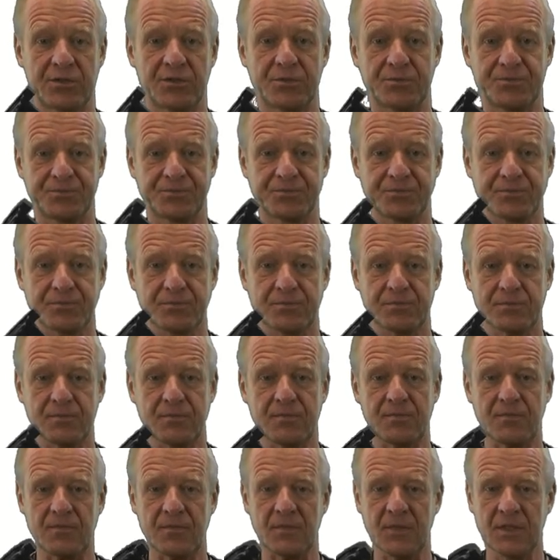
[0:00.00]
Of course, we
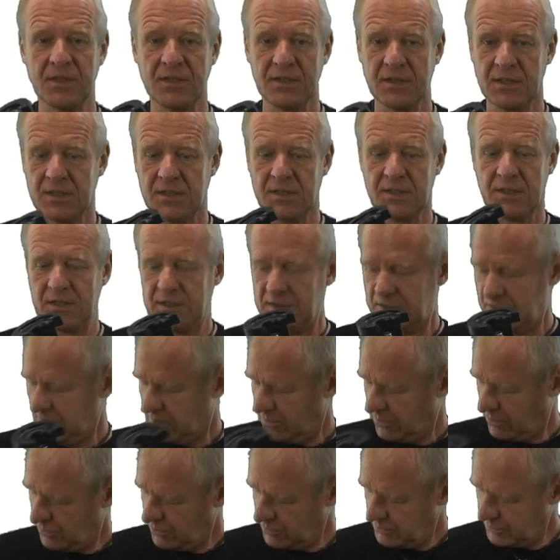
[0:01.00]
also have a performance
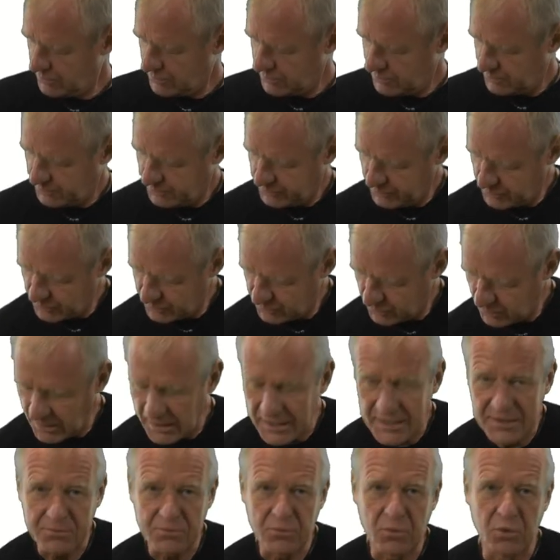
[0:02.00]
chart for downhole
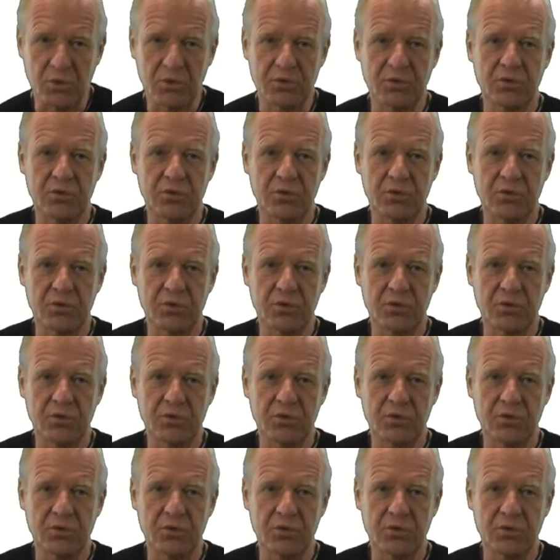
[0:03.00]
motors,